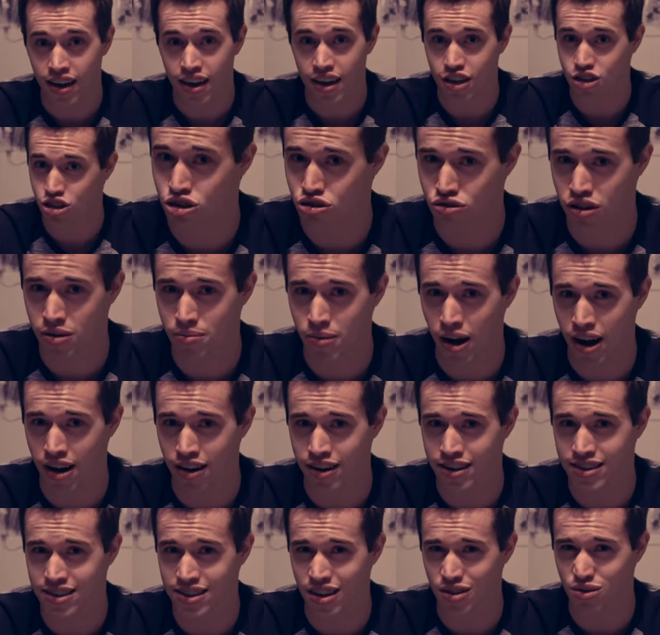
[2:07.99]
Extreme
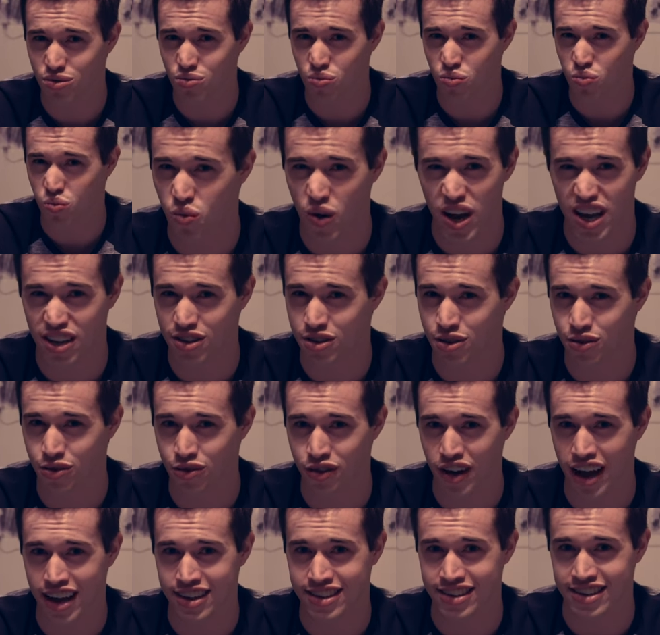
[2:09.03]
ironing sounds way too
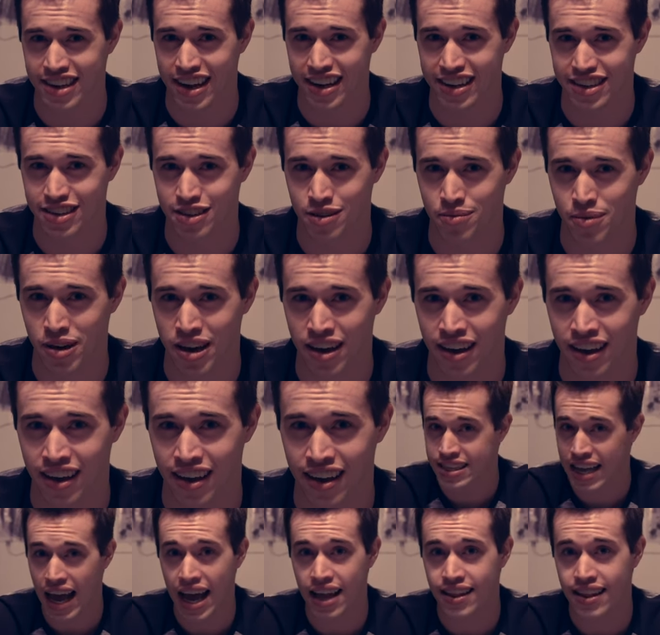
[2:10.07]
fascinating to me.
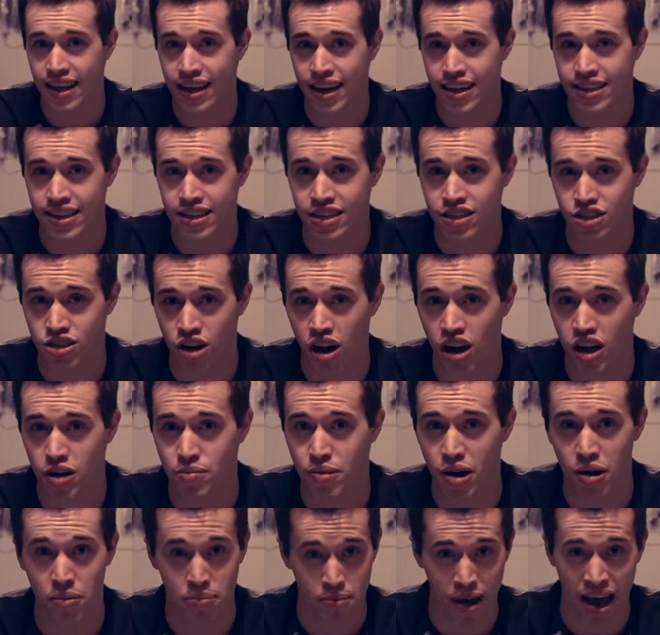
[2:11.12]
Sad that I didn't talk
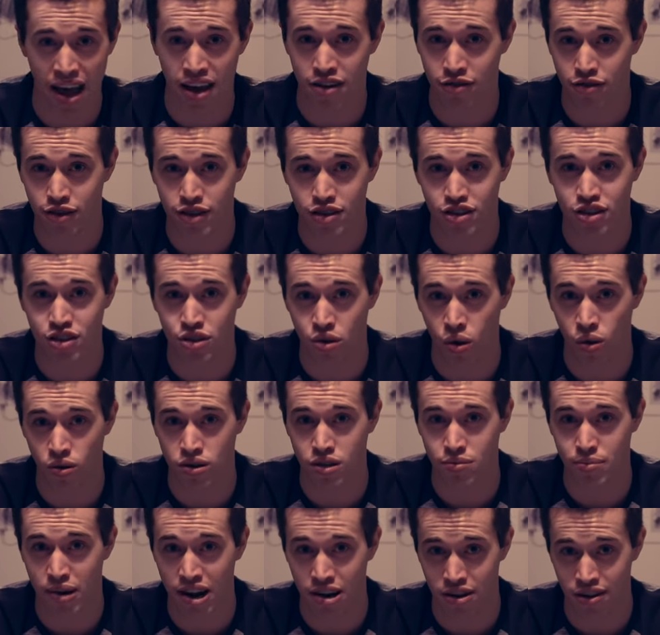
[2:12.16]
about man versus
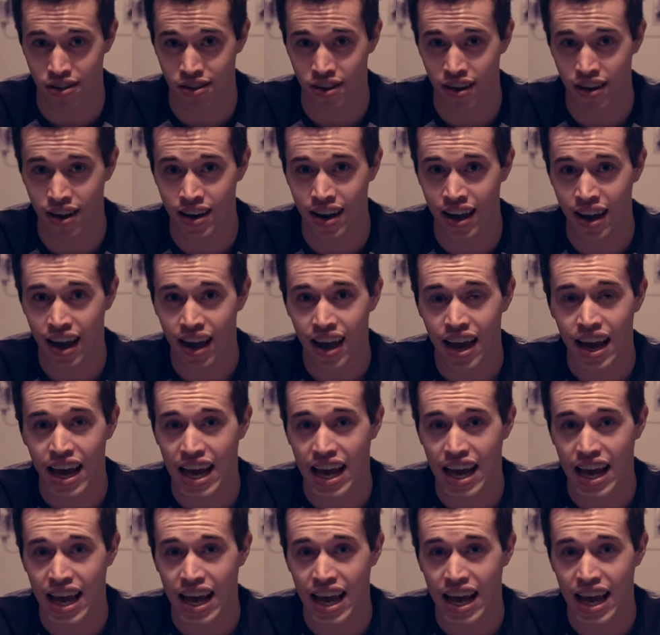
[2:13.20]
horse marathon?